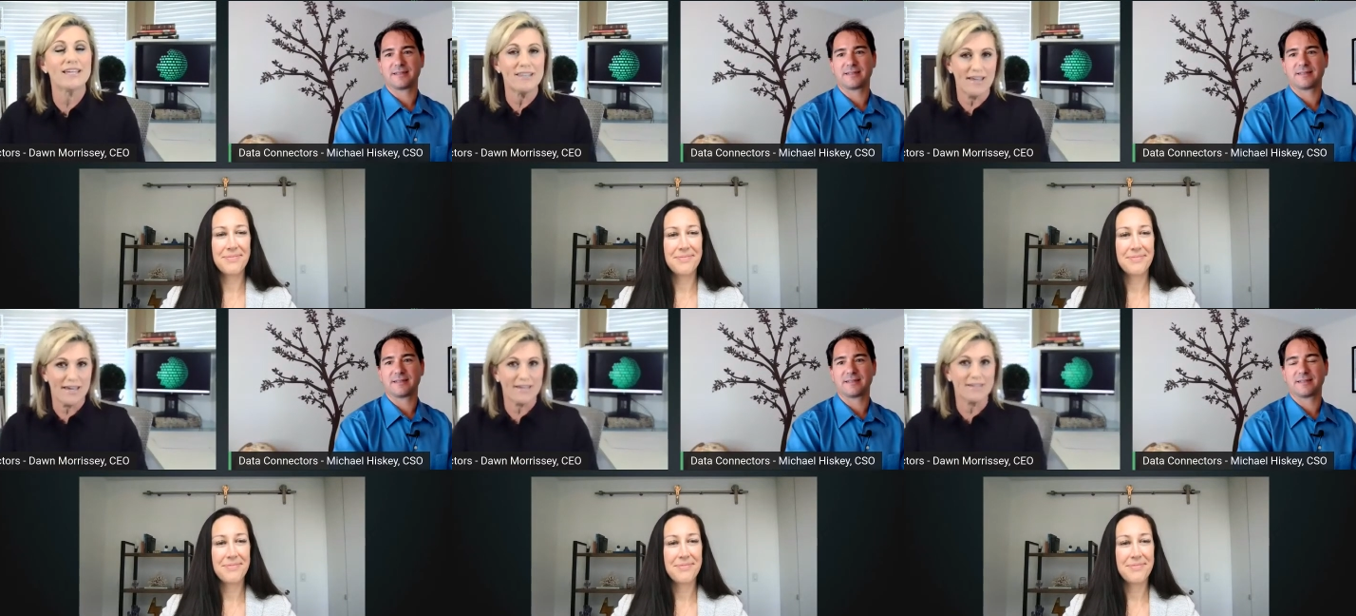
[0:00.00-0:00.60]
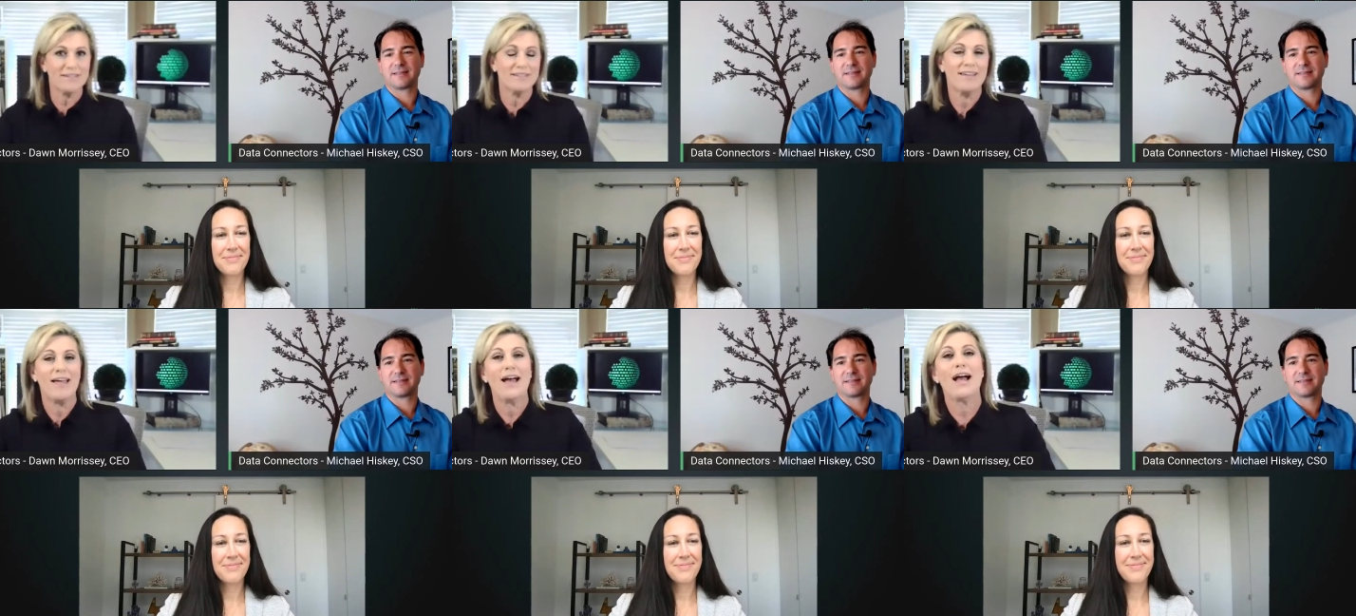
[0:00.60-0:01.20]
Speaker 1: Clegg.
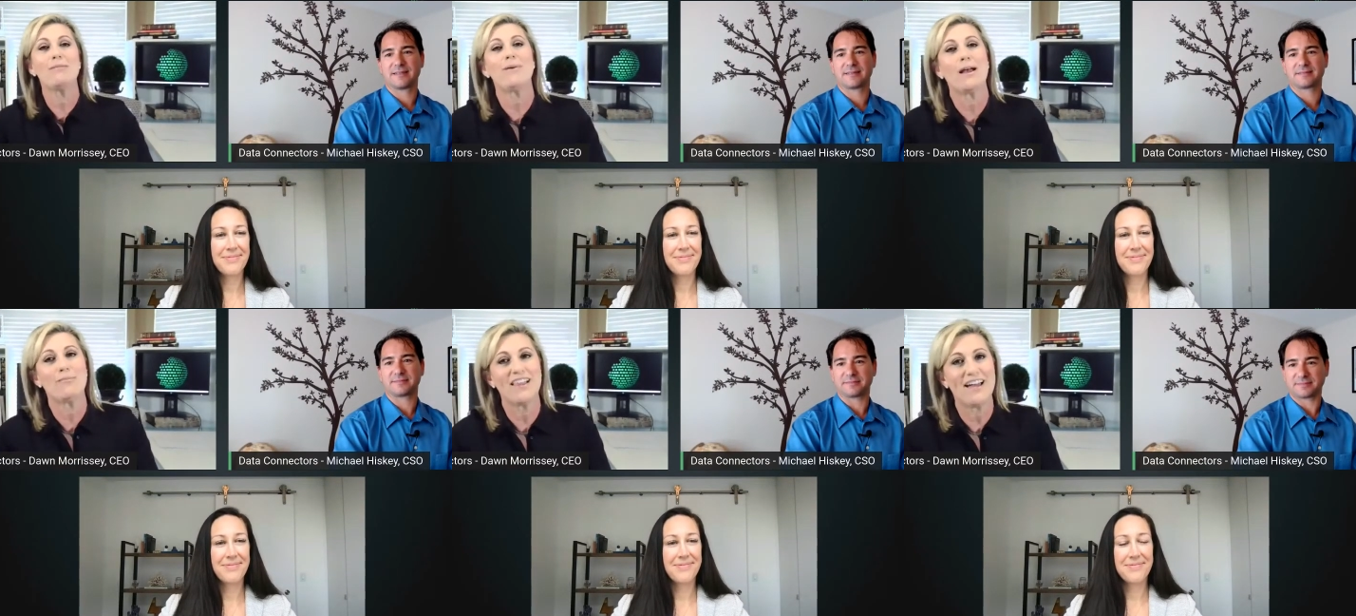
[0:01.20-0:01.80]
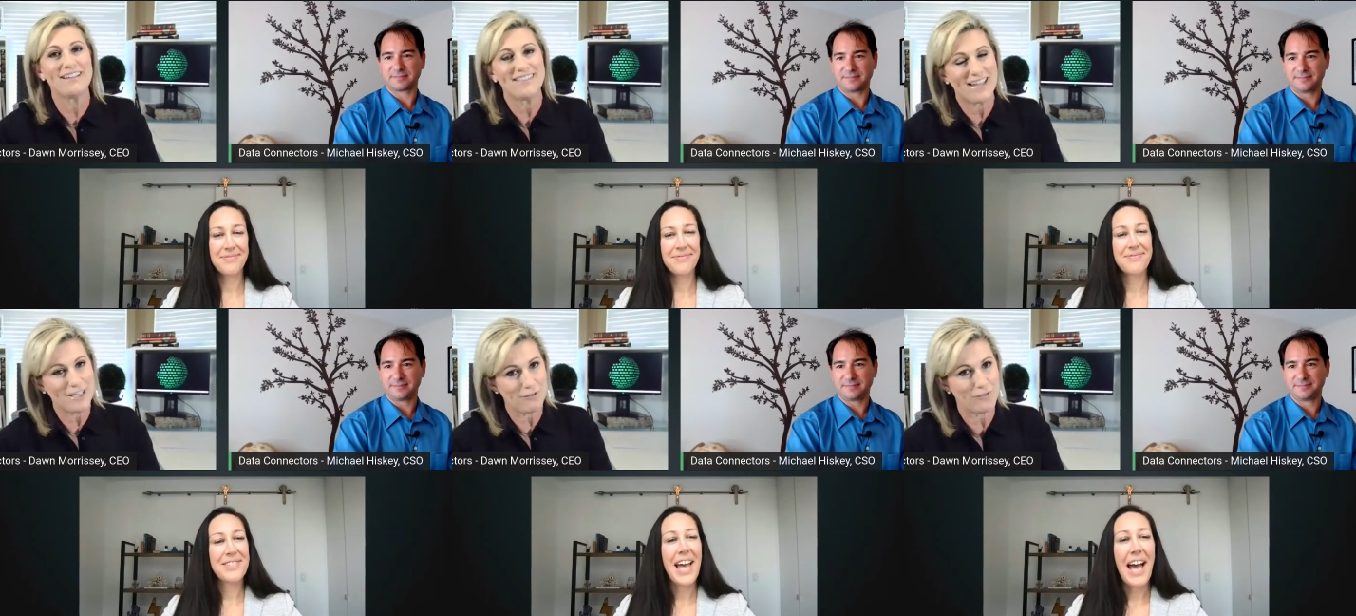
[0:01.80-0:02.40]
Hi, Pamela.
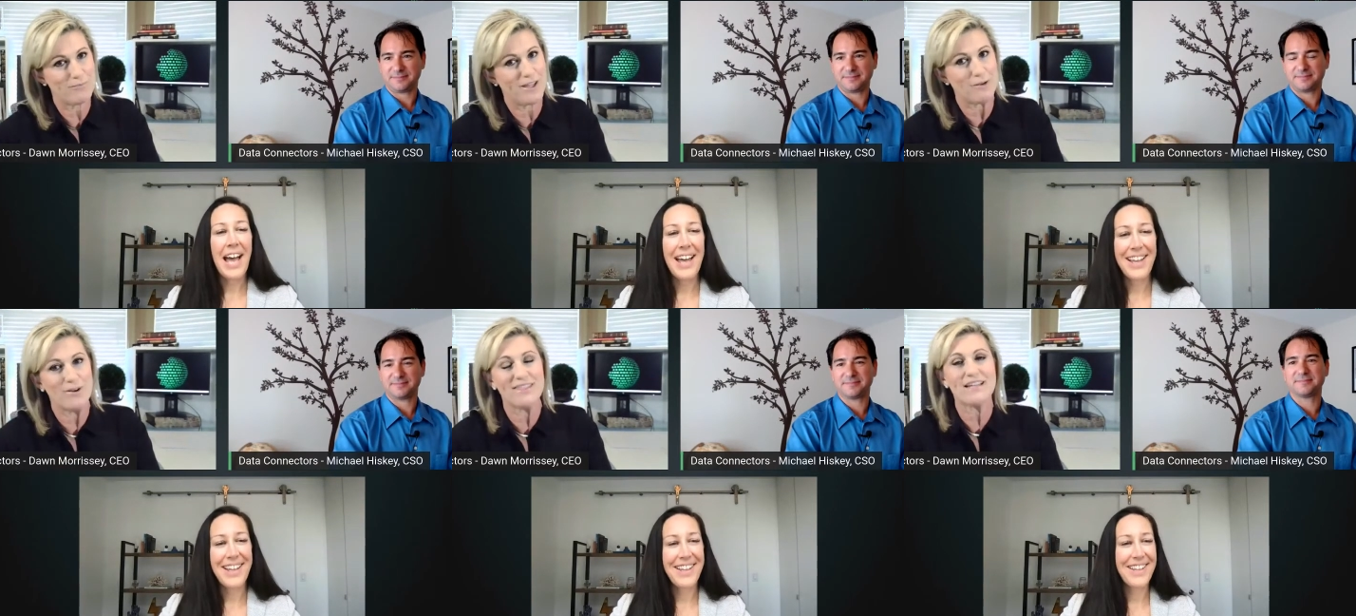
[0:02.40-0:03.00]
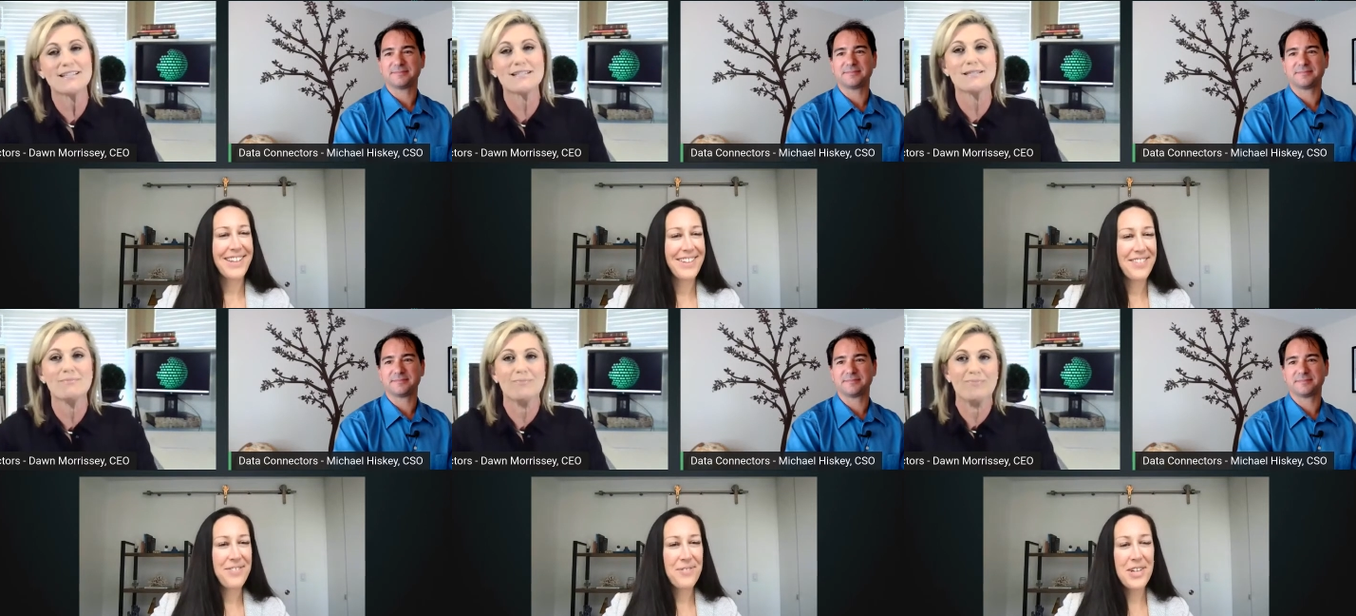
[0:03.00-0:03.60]
Thank you for being with
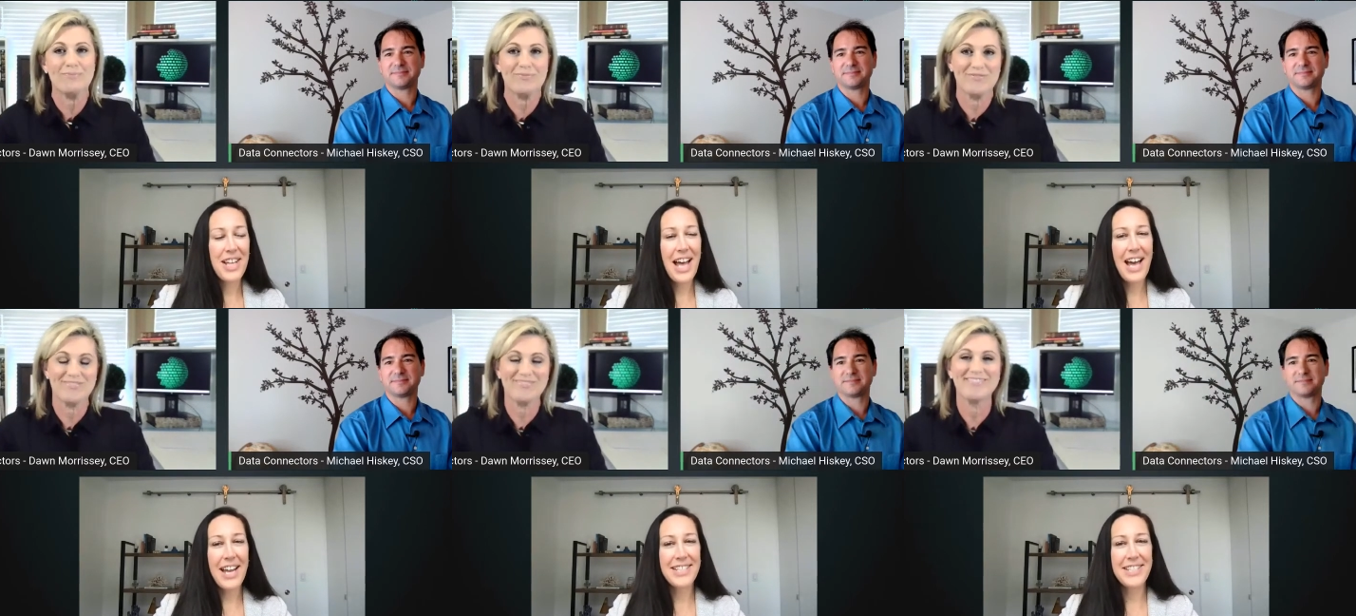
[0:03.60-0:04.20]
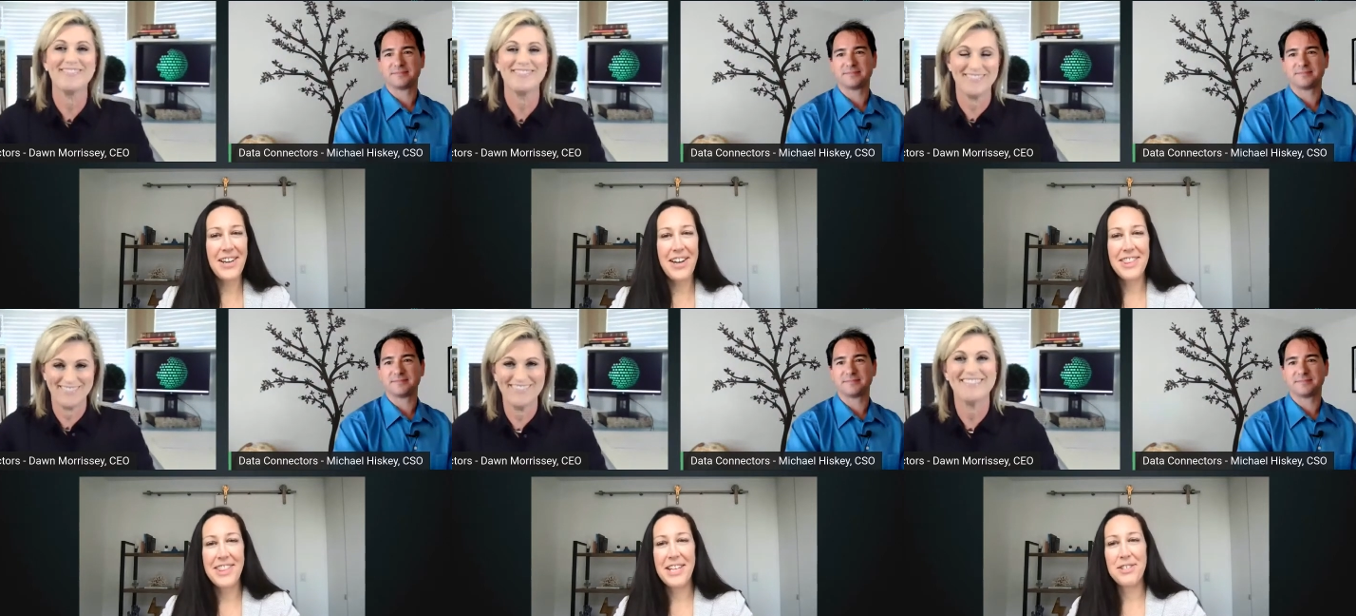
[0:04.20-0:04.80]
us.
Speaker 2: Well, hi, Dawn.
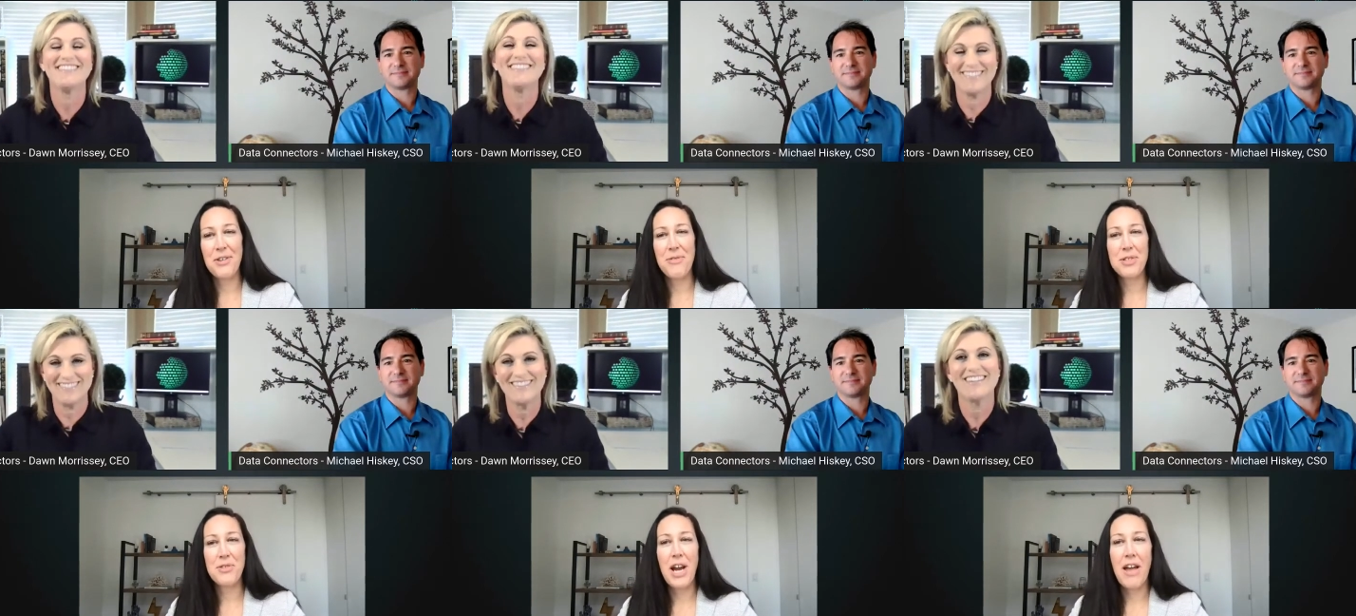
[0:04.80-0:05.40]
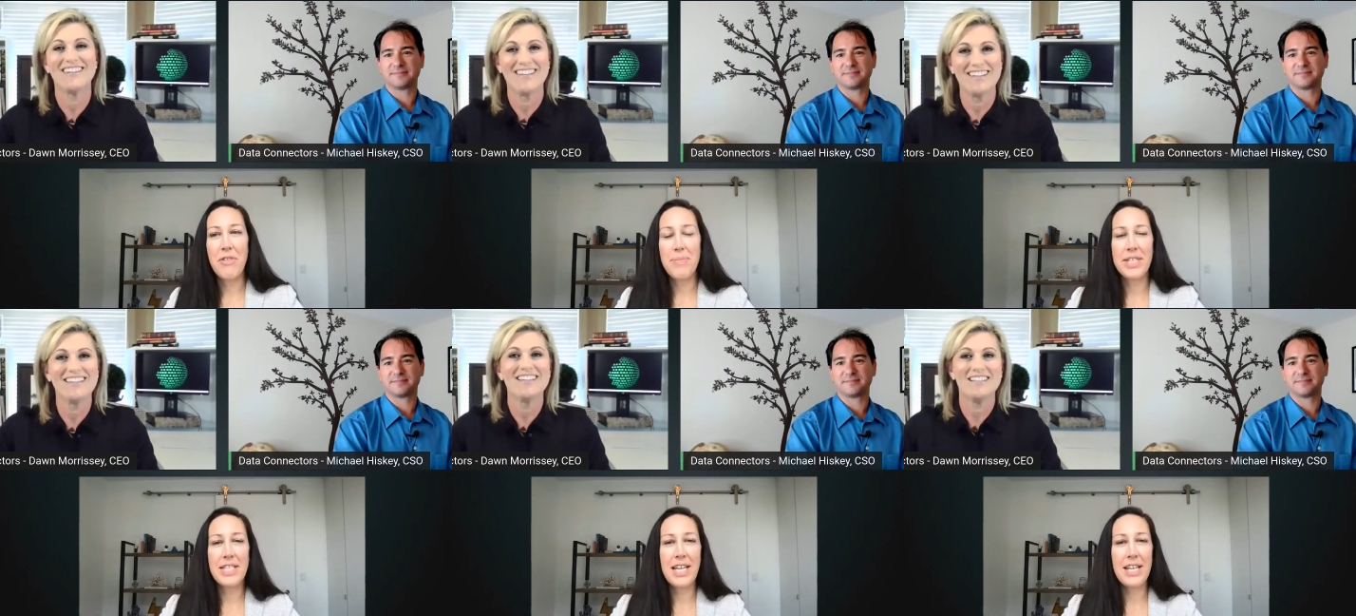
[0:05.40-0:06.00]
Thanks so much for having me
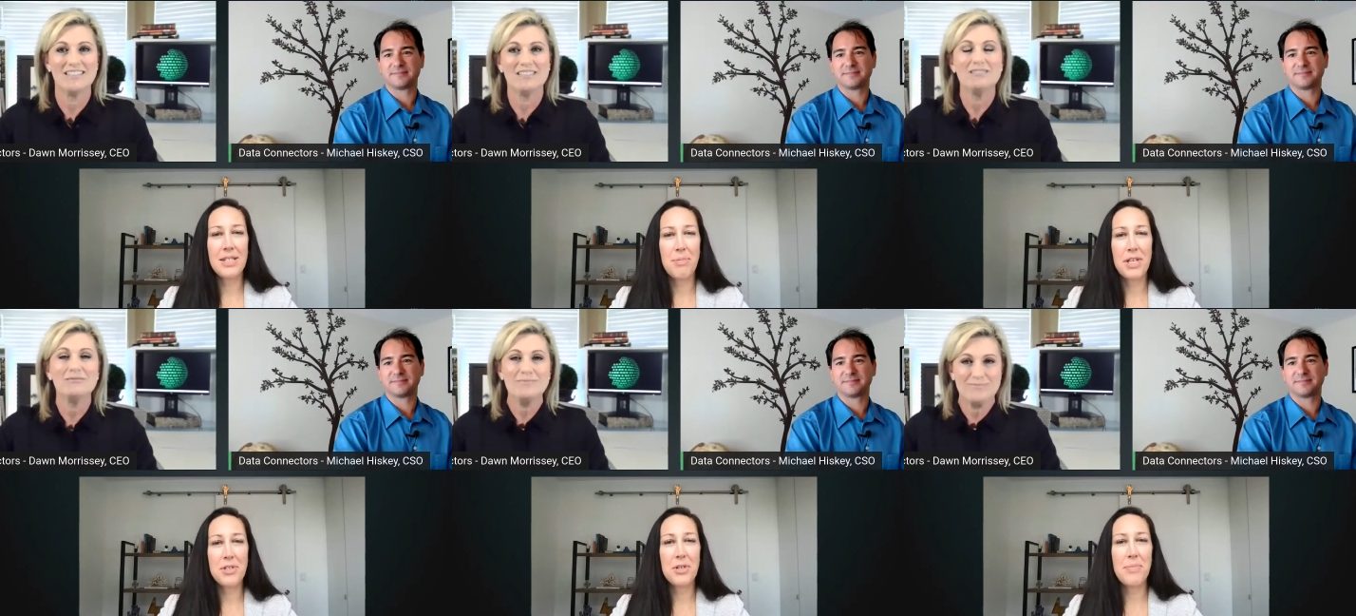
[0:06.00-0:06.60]
today. It's a pleasure to